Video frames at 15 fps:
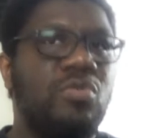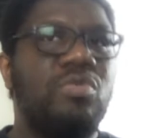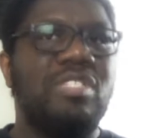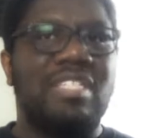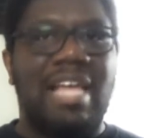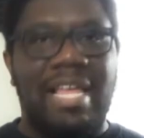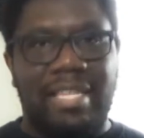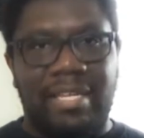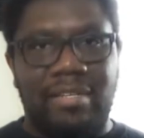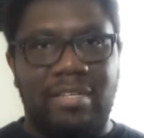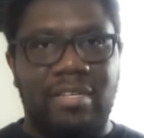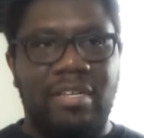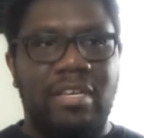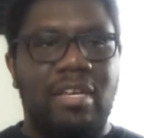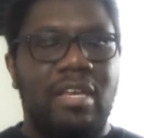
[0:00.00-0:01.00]
too silent.
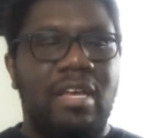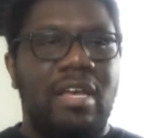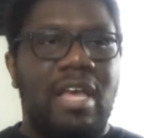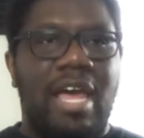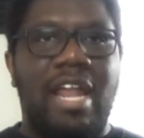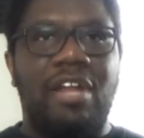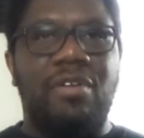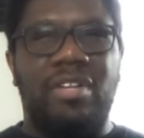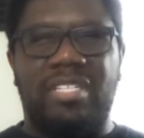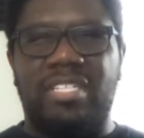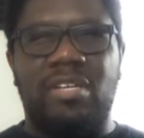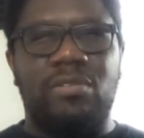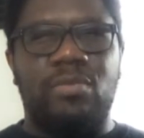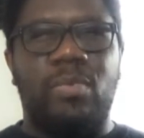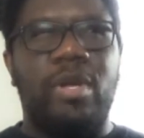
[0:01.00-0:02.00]
And I know that
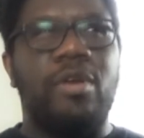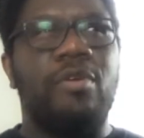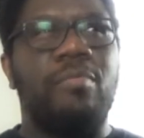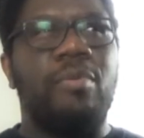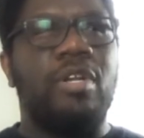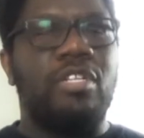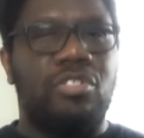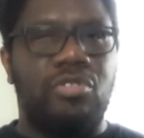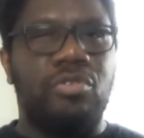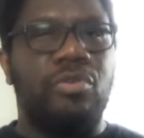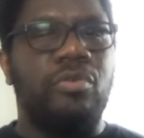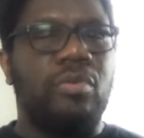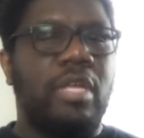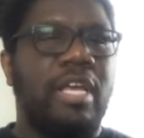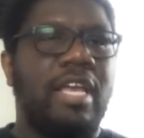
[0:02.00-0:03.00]
sounds weird, but it's
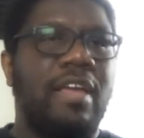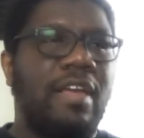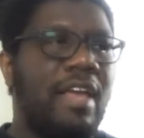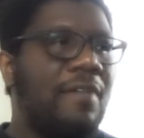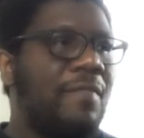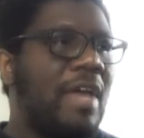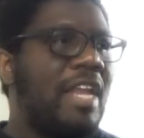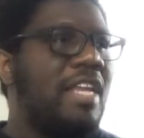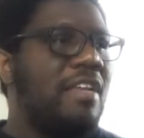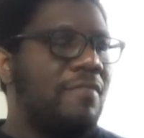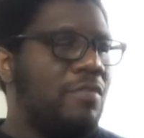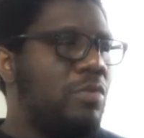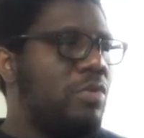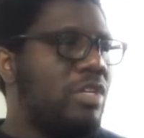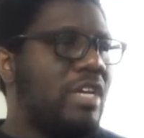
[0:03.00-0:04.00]
true. Like
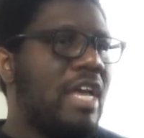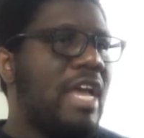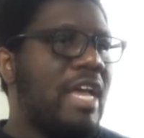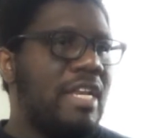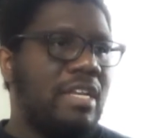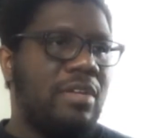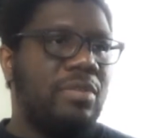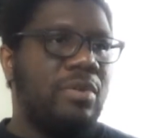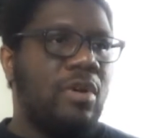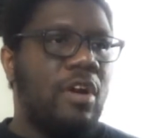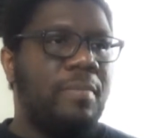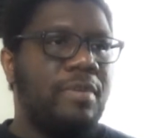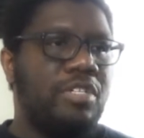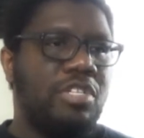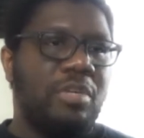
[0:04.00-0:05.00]
if you look at any other
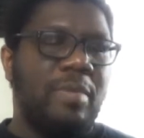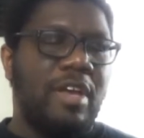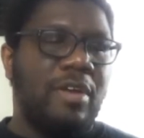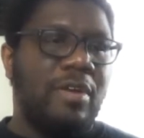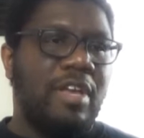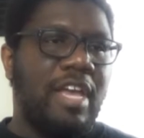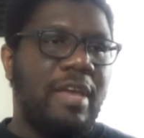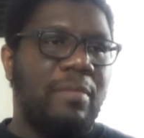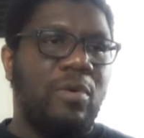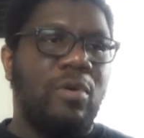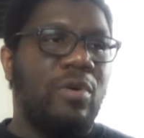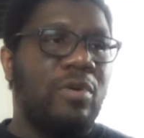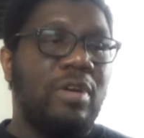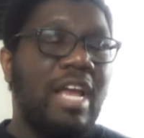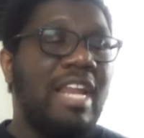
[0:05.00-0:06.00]
RPG Maker game,
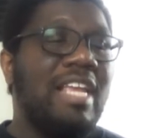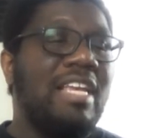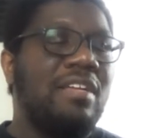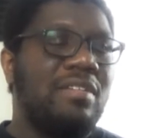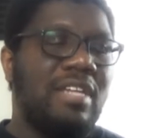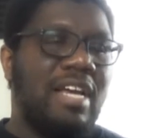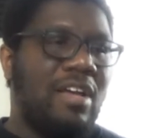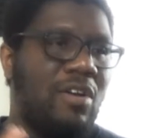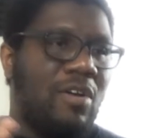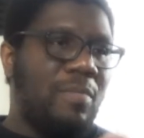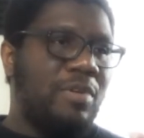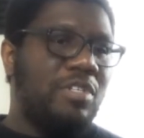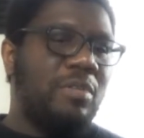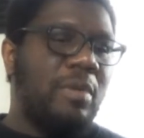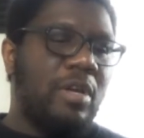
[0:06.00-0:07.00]
or any
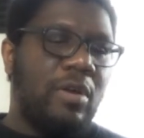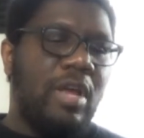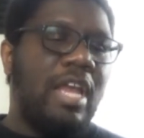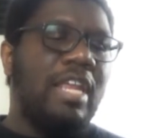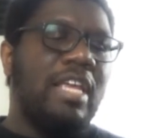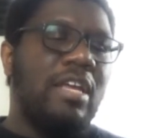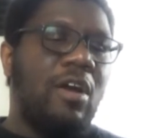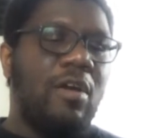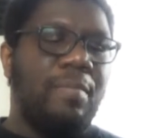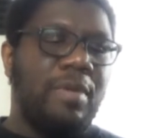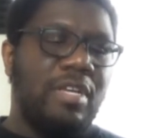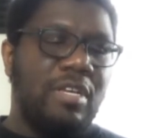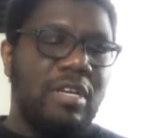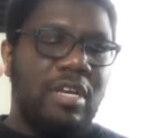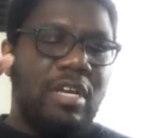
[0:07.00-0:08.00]

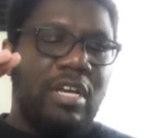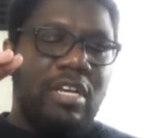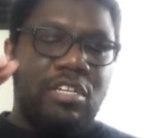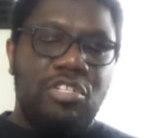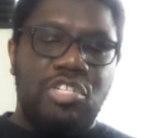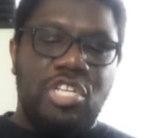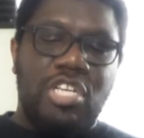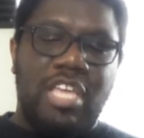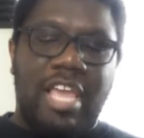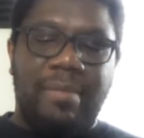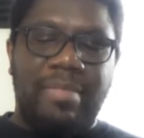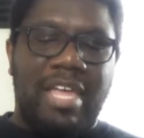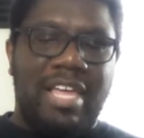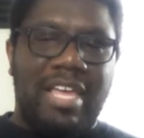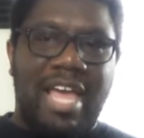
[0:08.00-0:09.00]
RPG
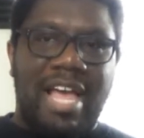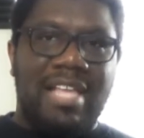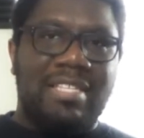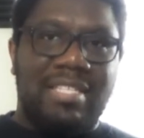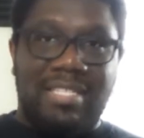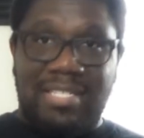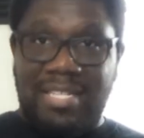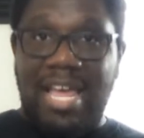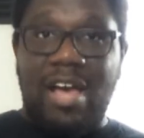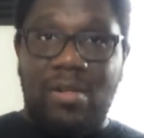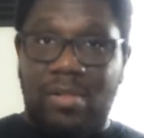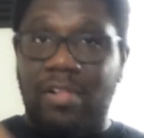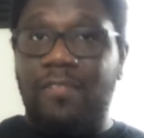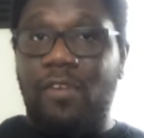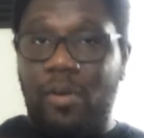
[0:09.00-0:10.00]
game that has the
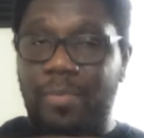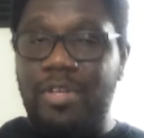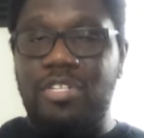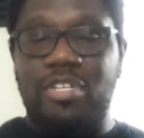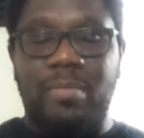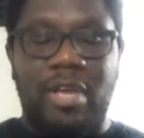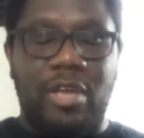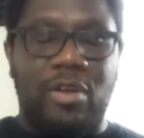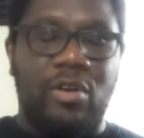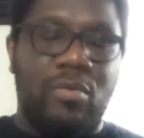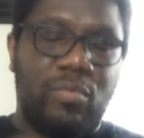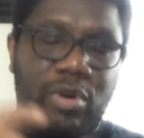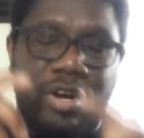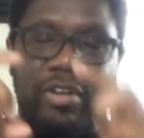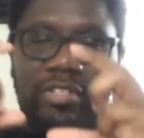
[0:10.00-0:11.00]
style of RPG Maker,
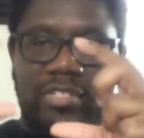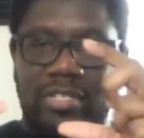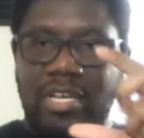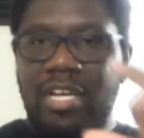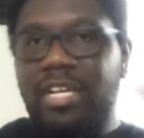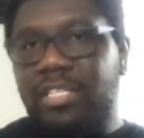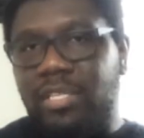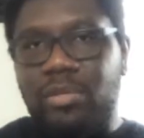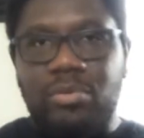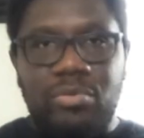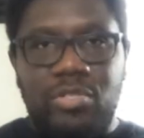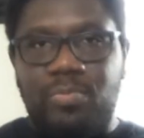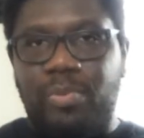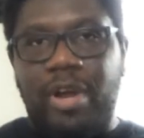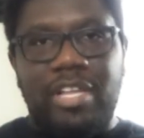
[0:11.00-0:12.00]
where it's the
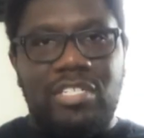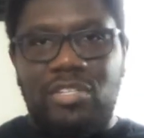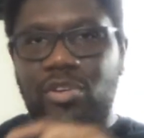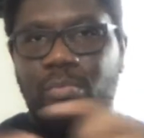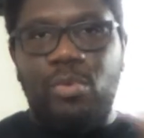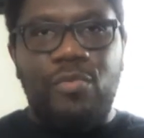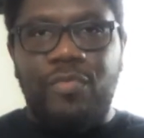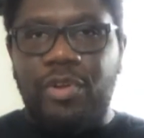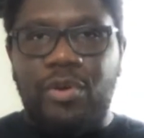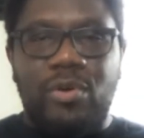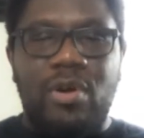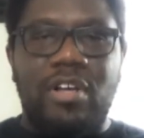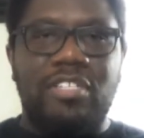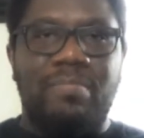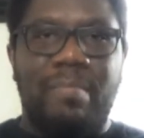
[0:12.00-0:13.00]
little sprites and they're moving
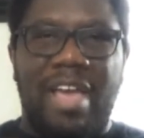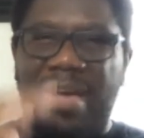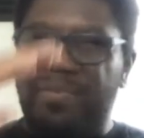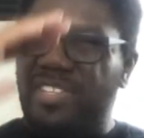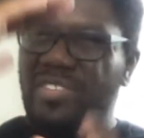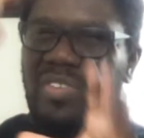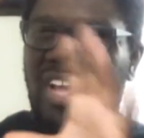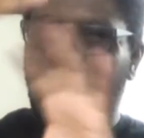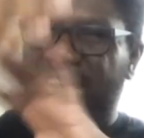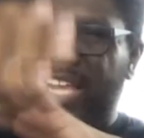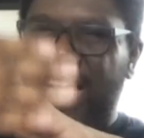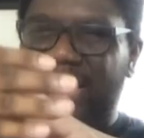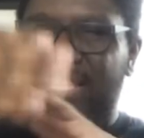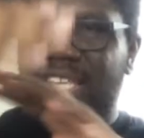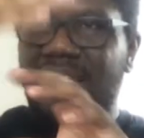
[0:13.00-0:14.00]
across maps, and you kind of
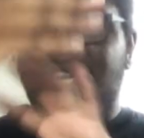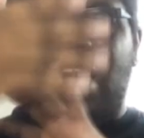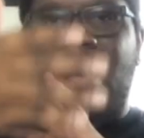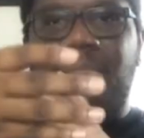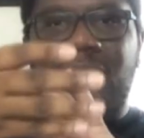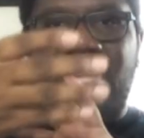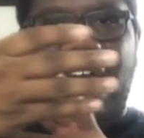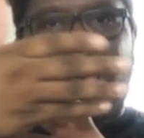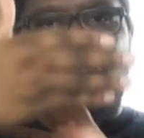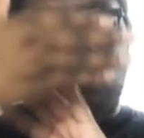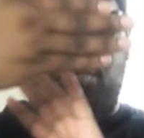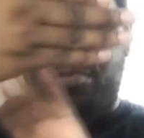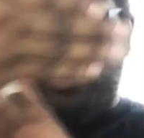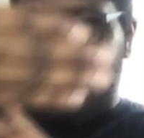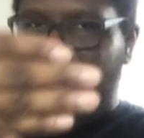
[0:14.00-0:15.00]
got the top
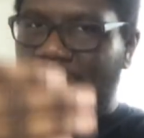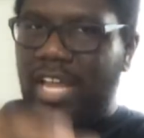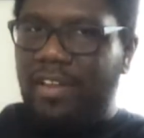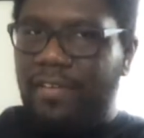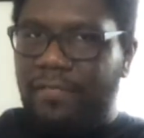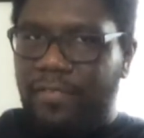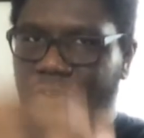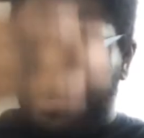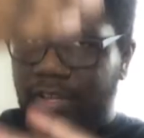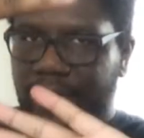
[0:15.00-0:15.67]
down, but kind of